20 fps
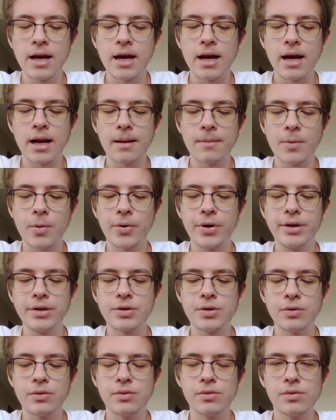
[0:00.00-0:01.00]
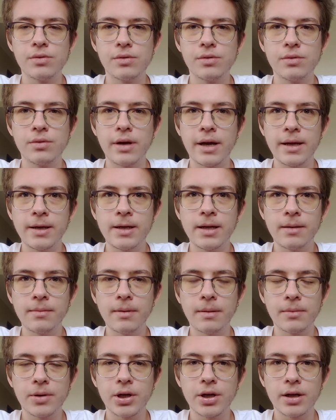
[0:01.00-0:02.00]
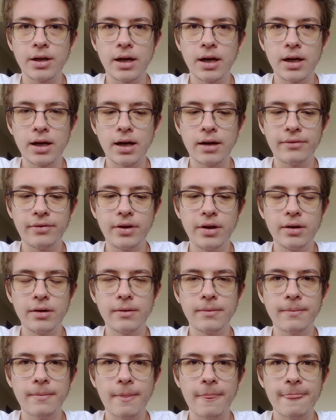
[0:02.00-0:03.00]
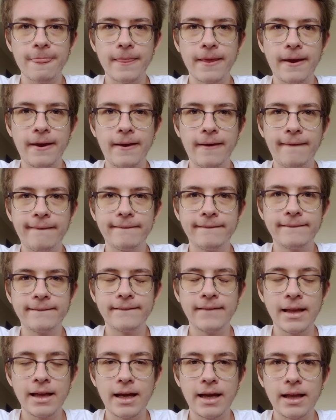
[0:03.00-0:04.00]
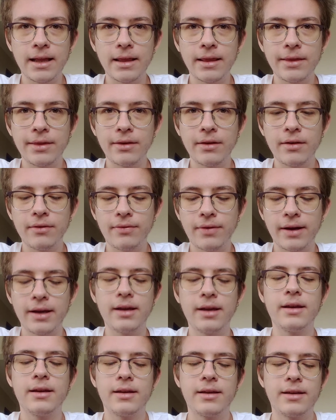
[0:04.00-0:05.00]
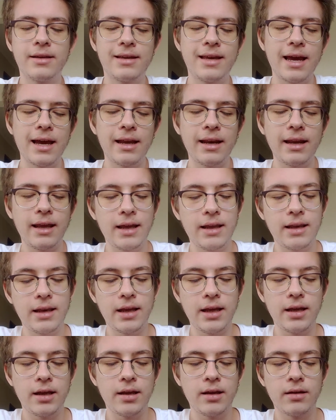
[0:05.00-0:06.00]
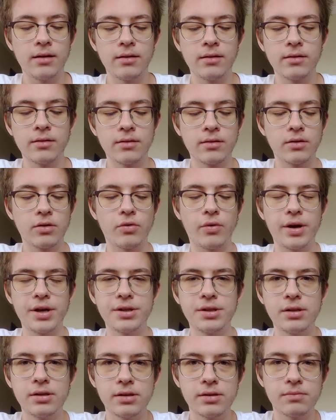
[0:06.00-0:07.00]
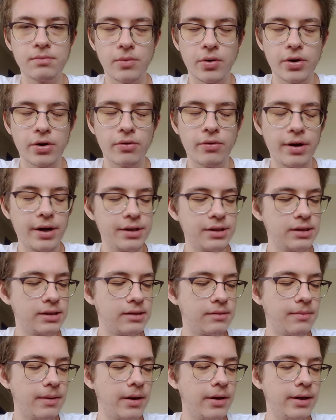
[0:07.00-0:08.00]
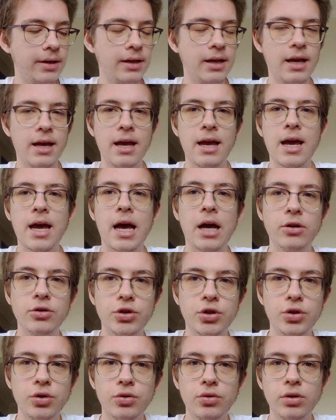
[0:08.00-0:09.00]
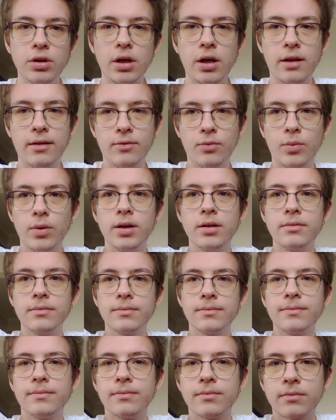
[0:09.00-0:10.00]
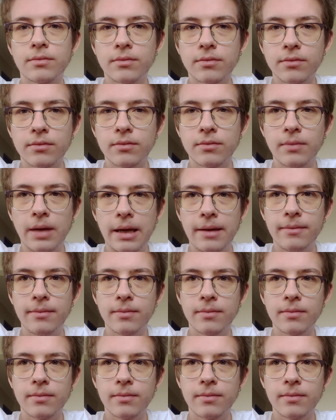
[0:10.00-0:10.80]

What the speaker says: And I'm going to I'm going to cut off here. And if I get any questions, more questions about it, I'll do another one. Bye.